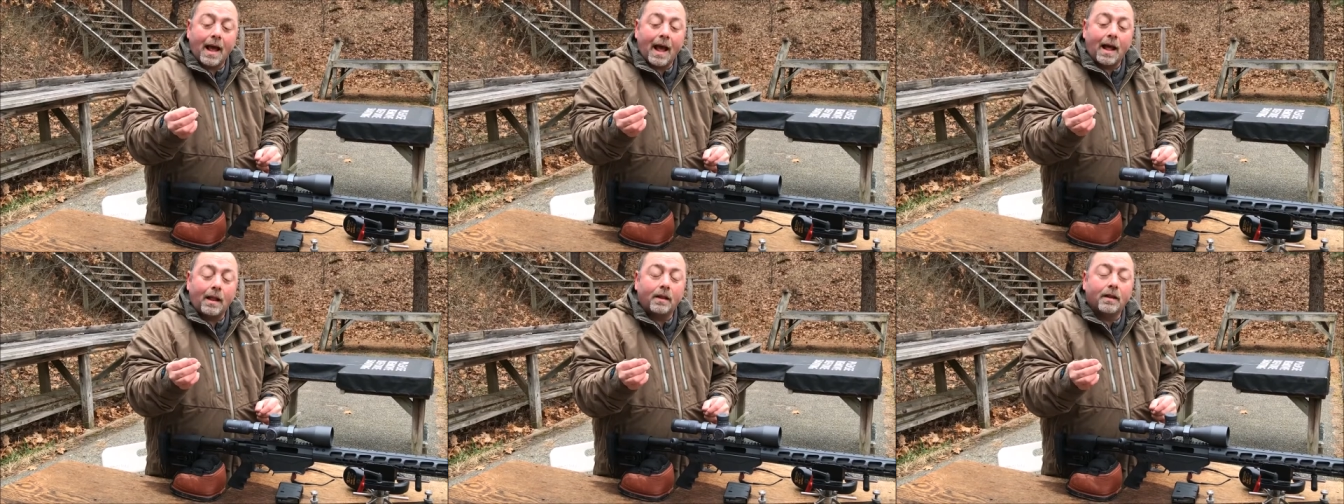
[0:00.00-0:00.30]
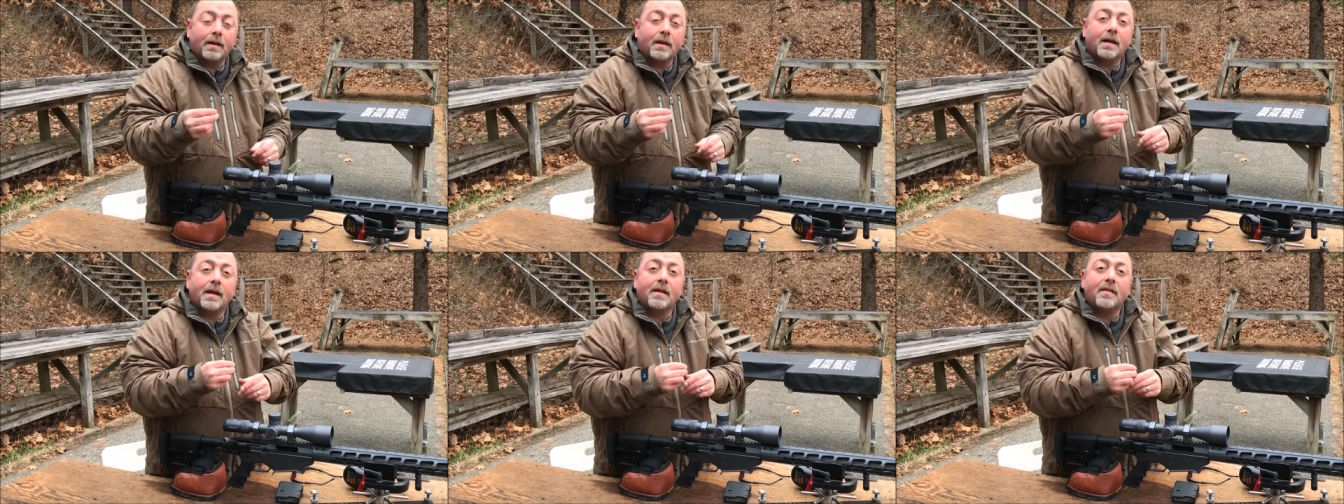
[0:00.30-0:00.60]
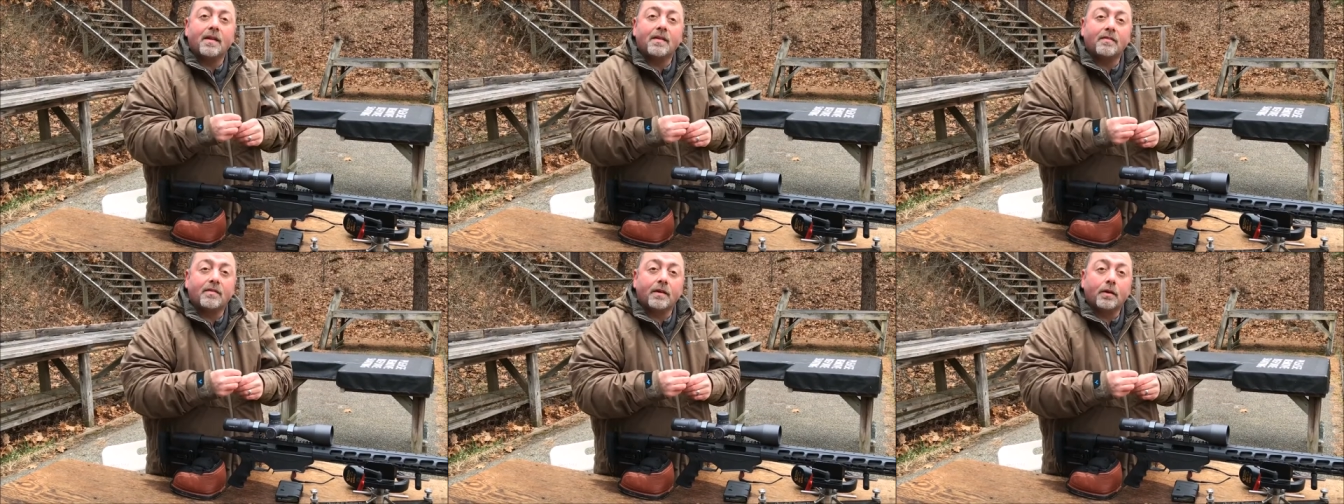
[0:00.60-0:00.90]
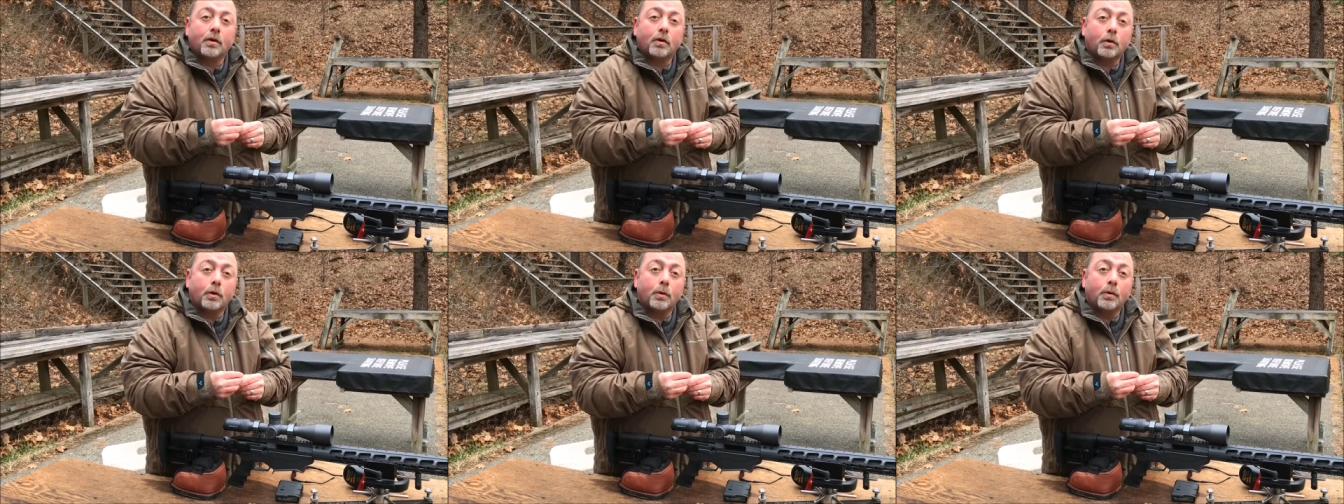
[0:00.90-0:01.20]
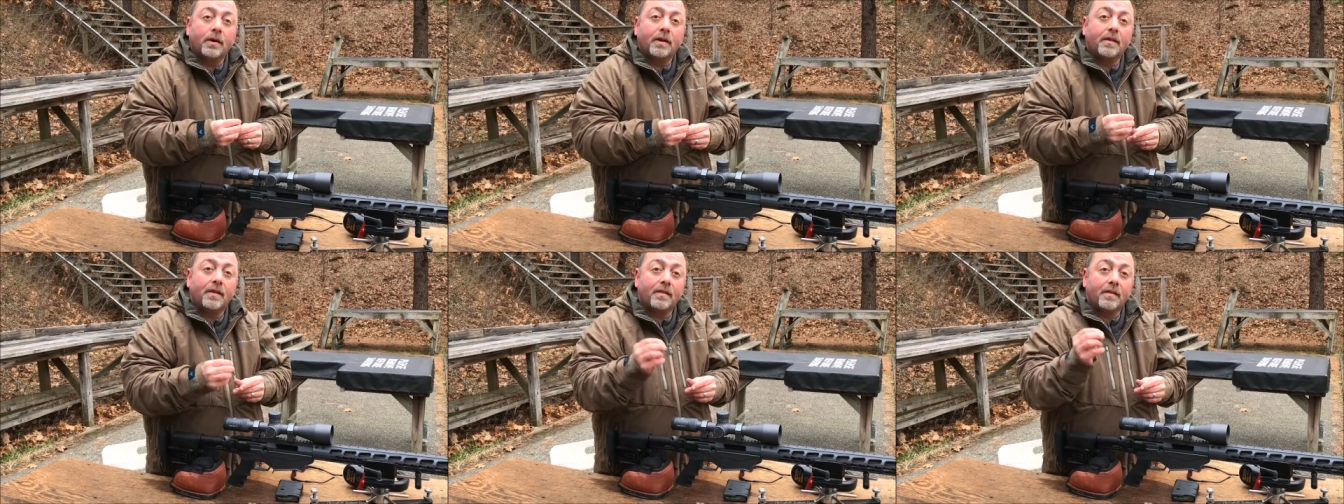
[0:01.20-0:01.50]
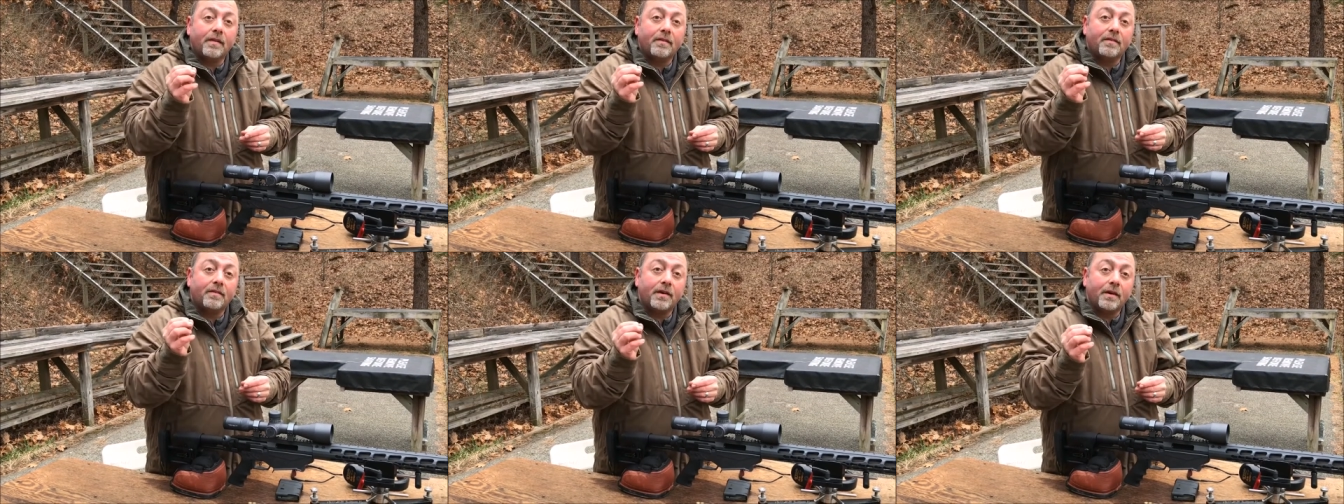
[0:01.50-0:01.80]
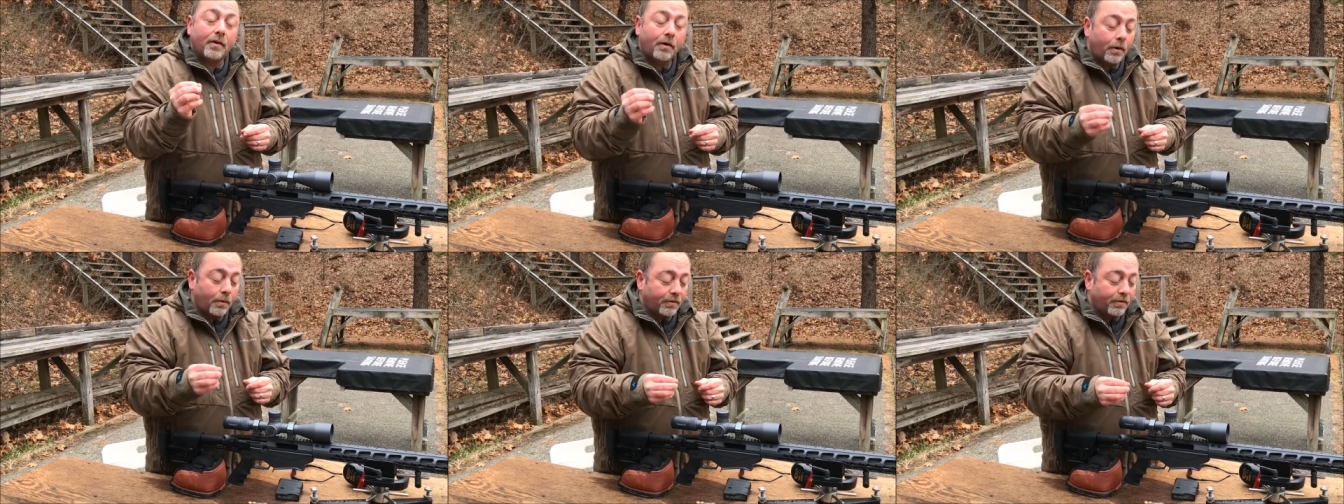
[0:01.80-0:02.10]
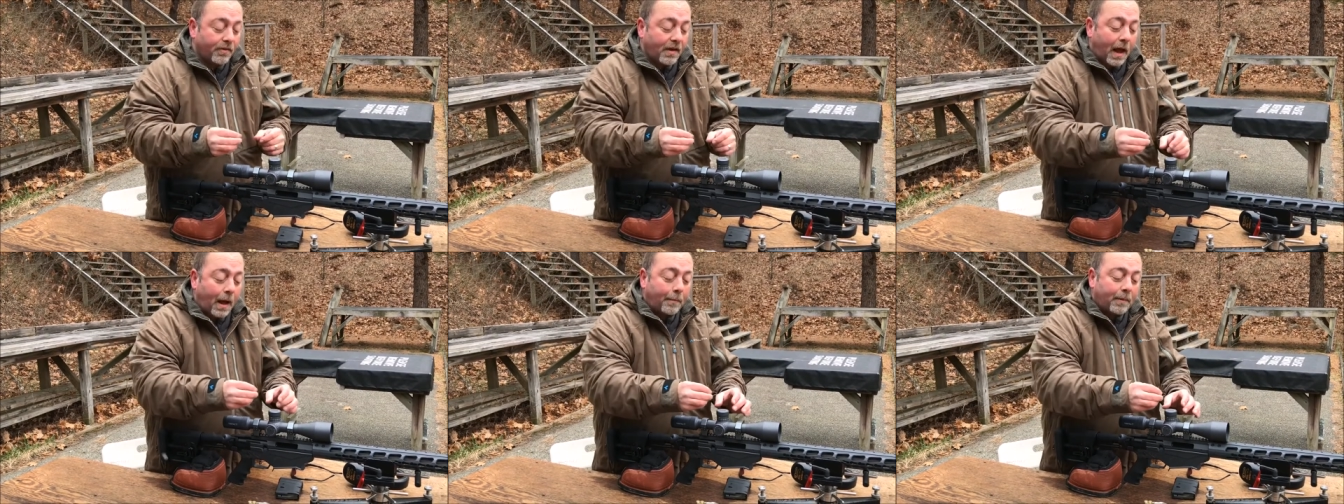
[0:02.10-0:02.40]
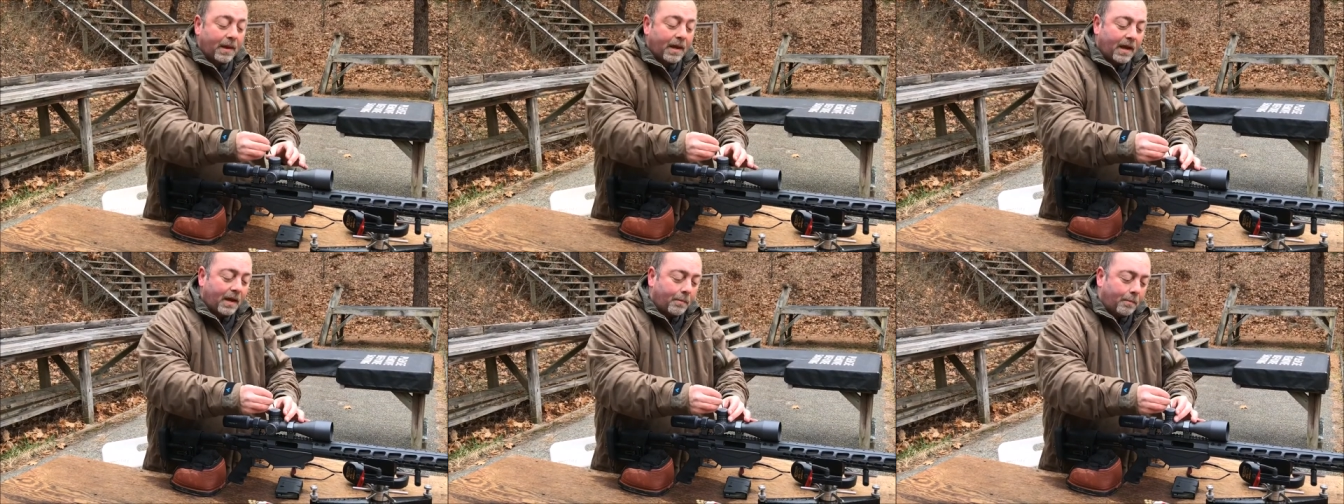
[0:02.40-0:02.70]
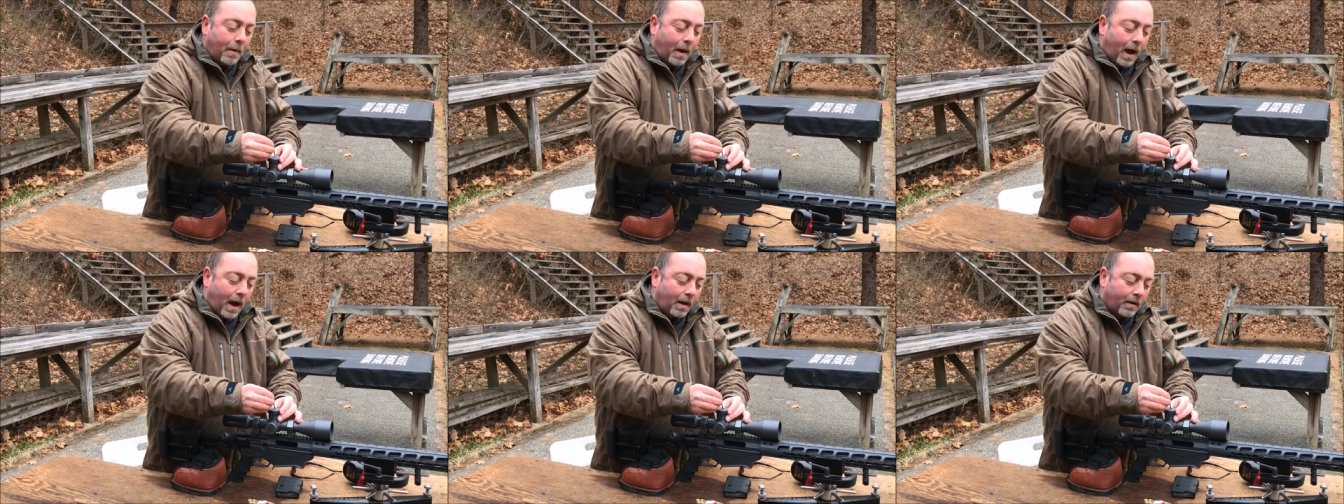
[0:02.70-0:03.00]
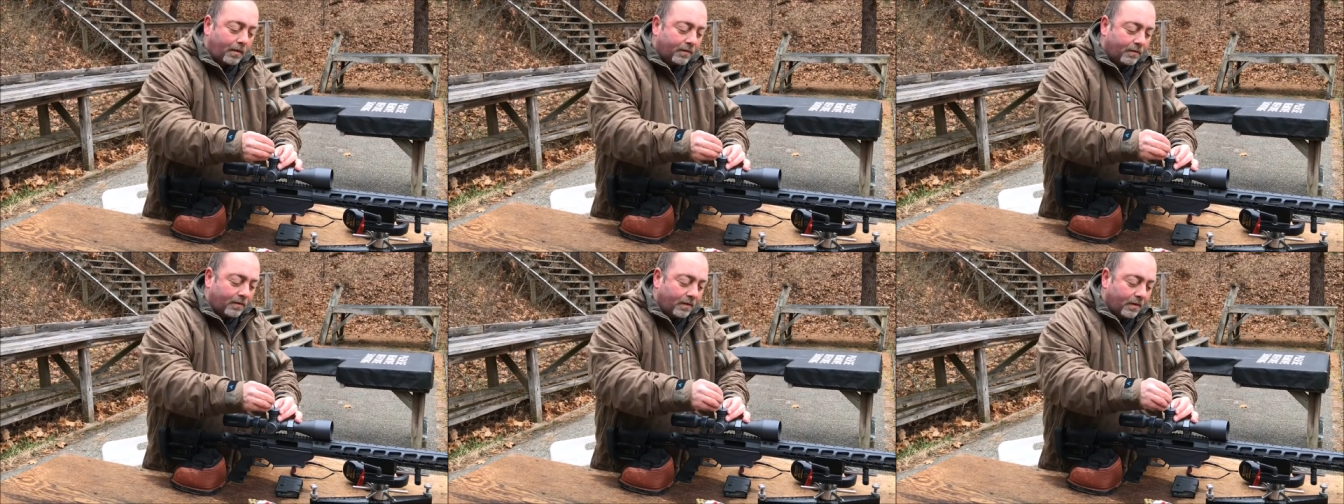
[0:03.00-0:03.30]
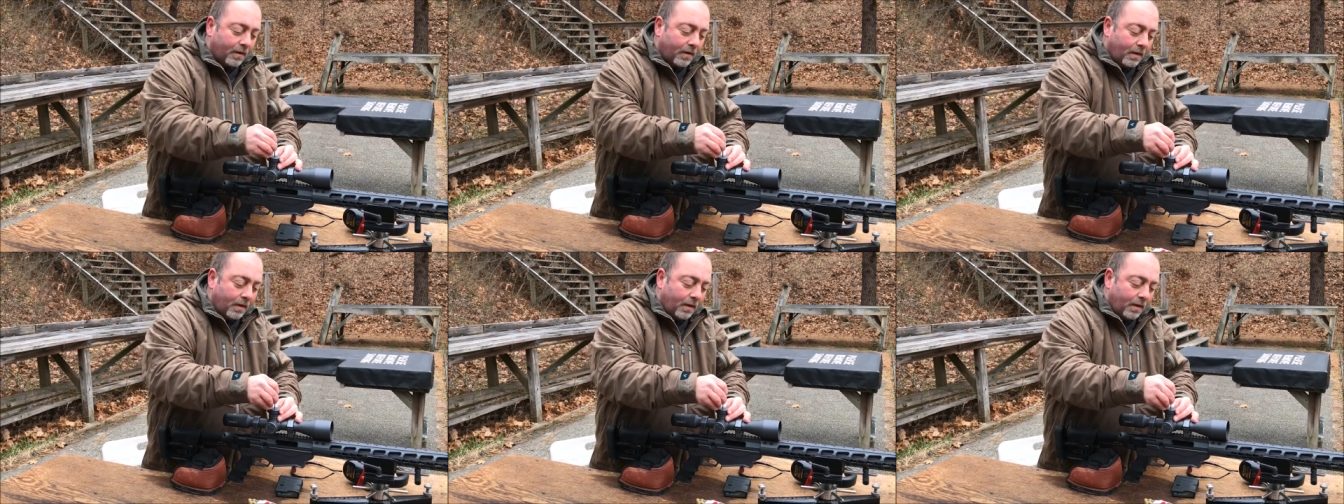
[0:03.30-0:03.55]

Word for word: Allen key that's included in the zero stop kit box.